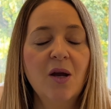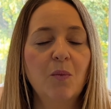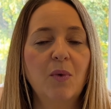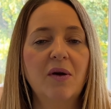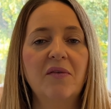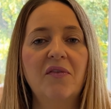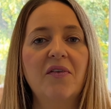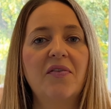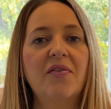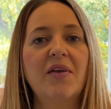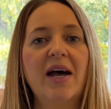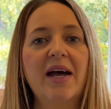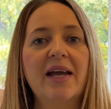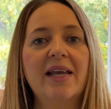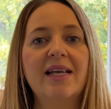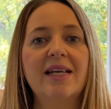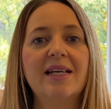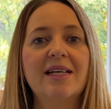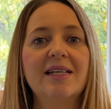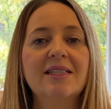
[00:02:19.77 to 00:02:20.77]
whether that
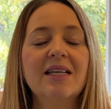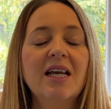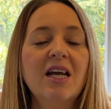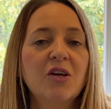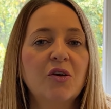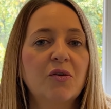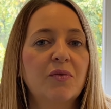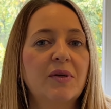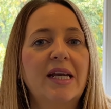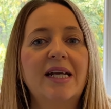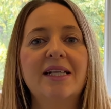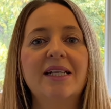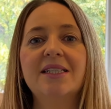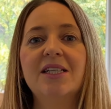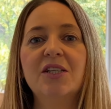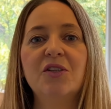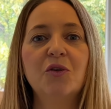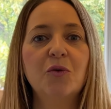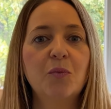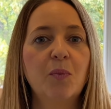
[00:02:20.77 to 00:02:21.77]
is
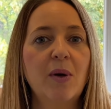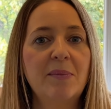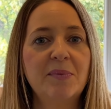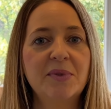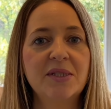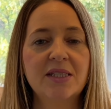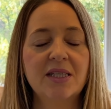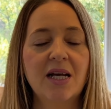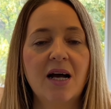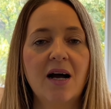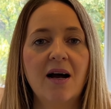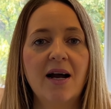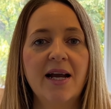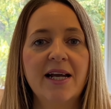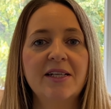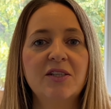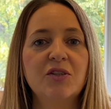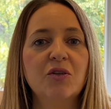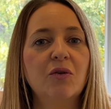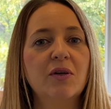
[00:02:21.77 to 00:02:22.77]
creating your
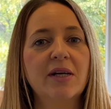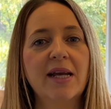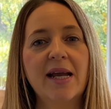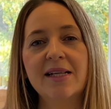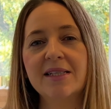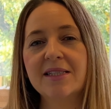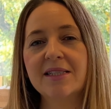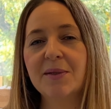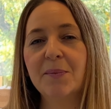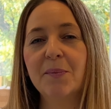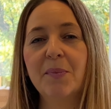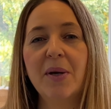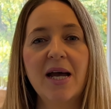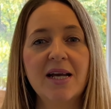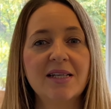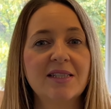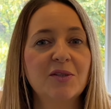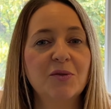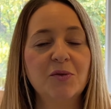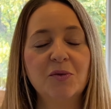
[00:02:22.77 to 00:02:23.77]
website or getting some
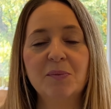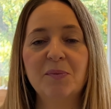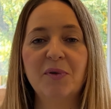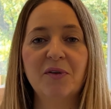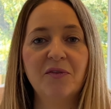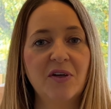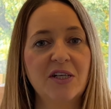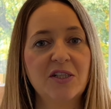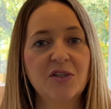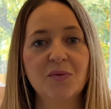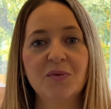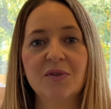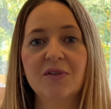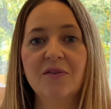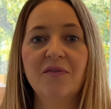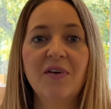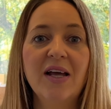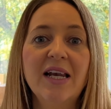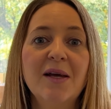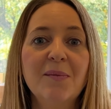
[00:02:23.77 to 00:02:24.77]
personal and professional
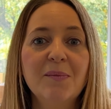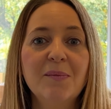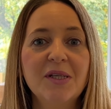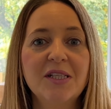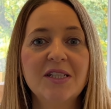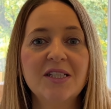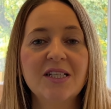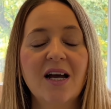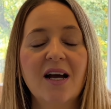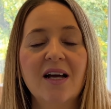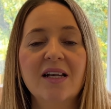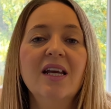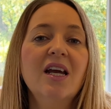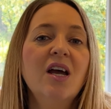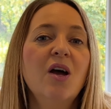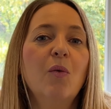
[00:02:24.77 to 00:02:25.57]
development done.